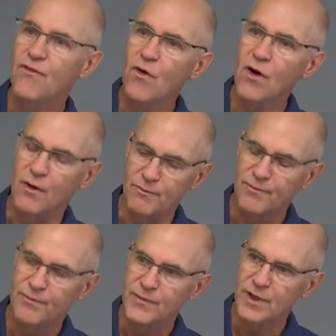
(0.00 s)

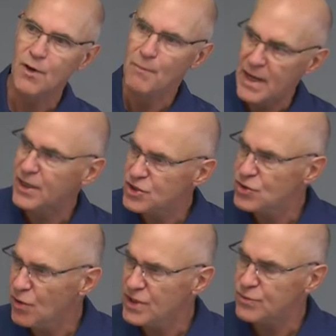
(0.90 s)
form. You know, make a
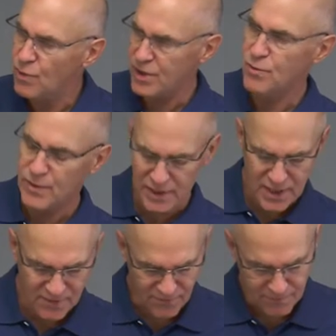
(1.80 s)
choice what you
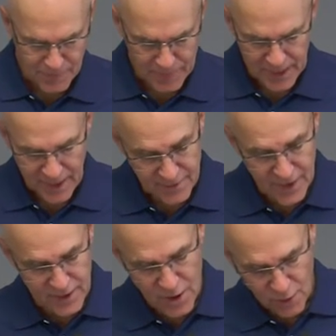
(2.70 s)
believe. And
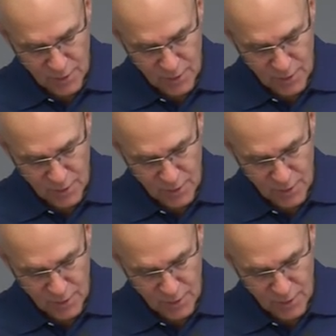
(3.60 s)
then